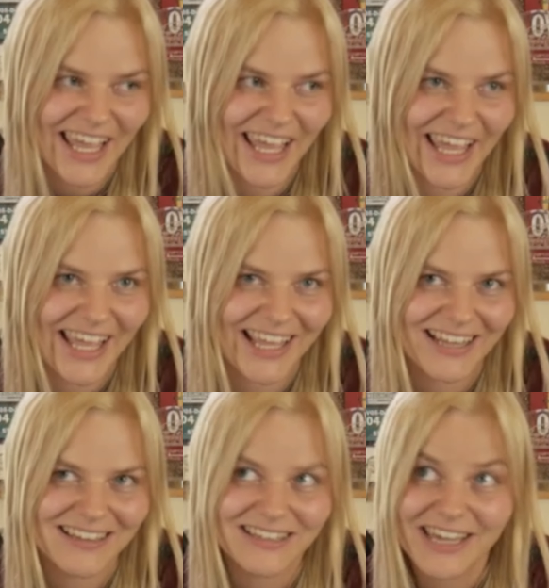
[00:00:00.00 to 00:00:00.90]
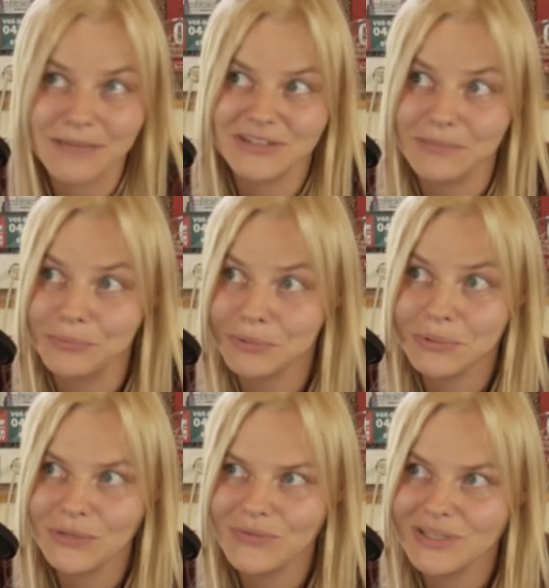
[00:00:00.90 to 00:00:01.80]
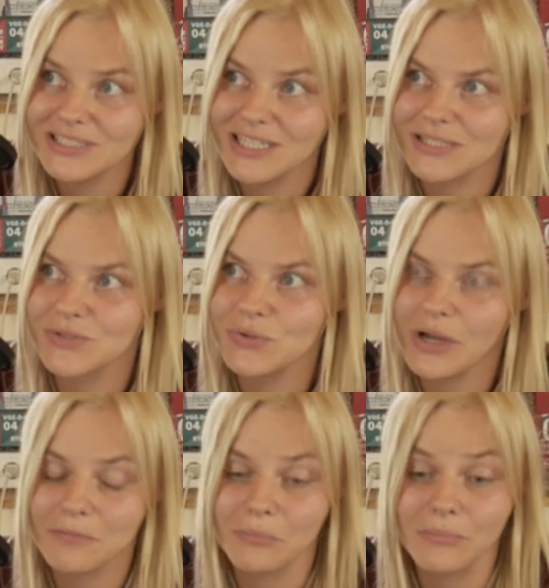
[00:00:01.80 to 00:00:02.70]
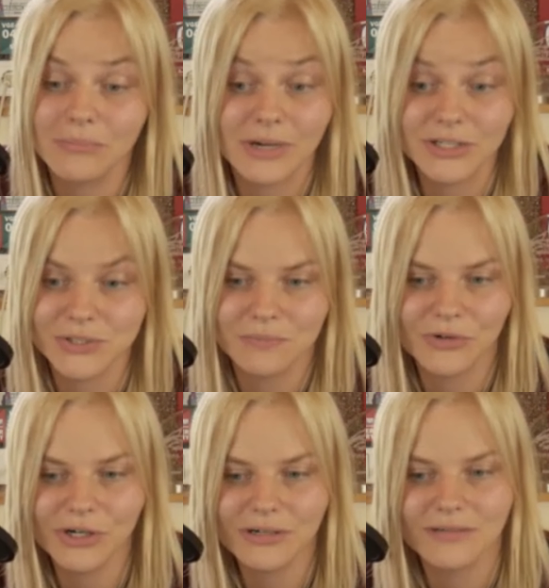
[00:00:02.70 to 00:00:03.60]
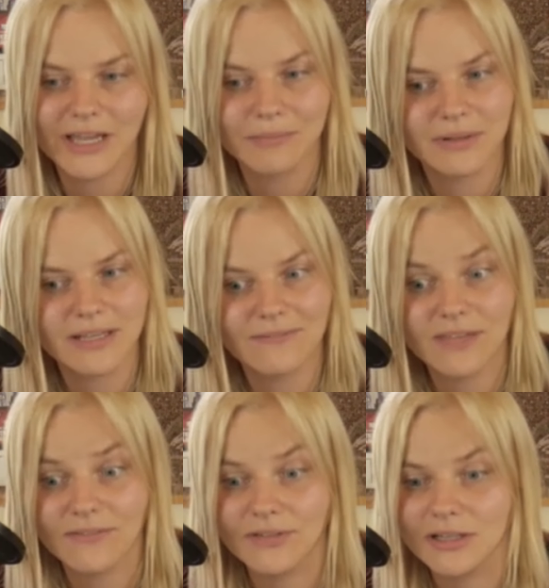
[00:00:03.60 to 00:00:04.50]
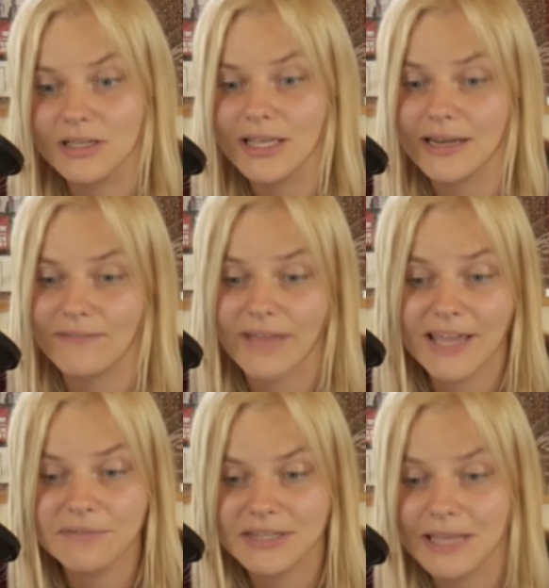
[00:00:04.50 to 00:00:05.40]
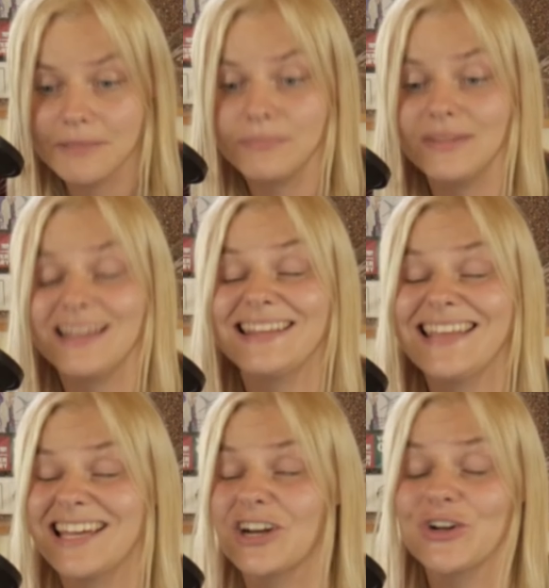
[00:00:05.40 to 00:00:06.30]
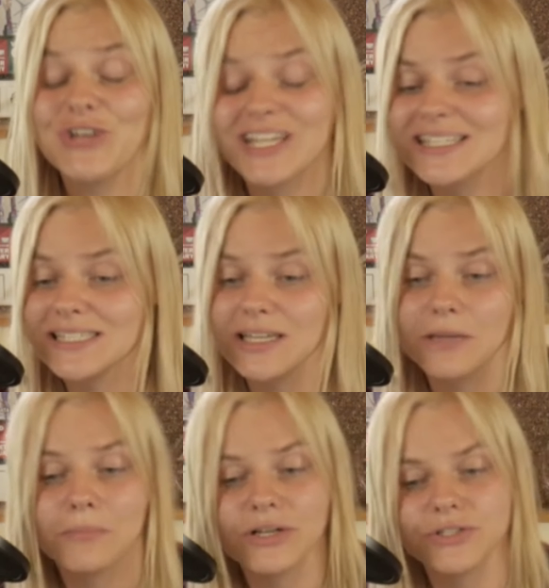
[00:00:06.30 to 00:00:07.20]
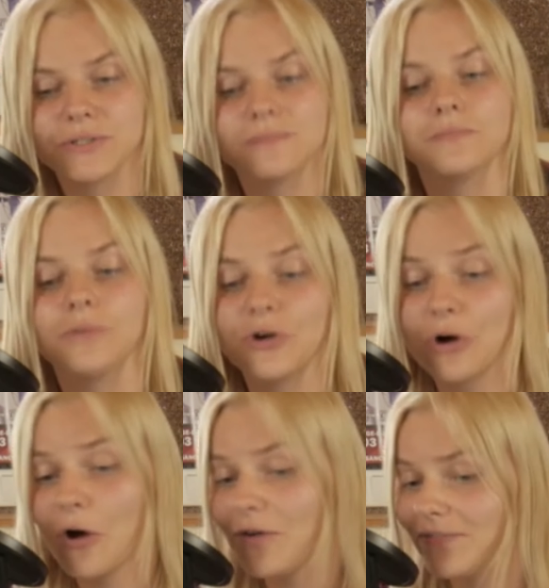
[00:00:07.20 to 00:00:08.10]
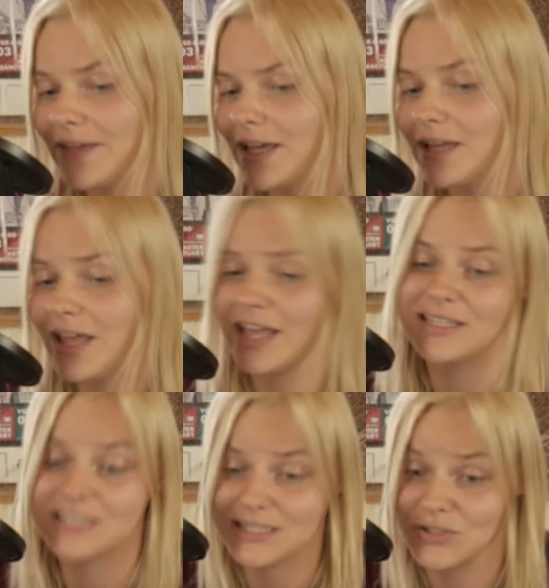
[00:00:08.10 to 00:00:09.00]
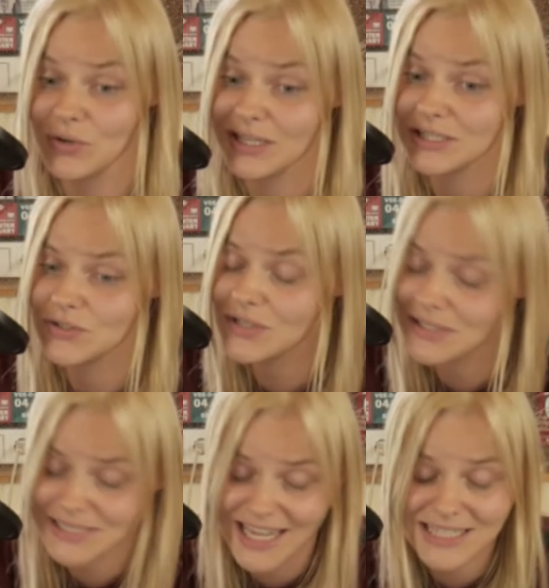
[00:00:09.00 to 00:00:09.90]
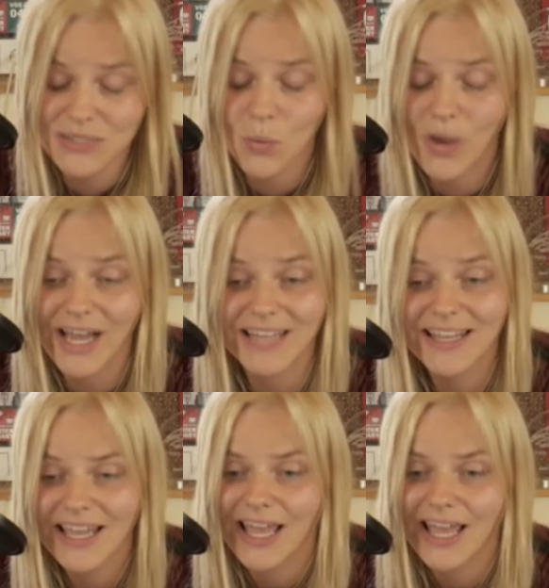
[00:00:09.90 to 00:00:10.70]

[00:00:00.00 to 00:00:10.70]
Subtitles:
And yeah, the purple will just do much more. I believe they will revive their rookies much more often and just do a Suicide Squad.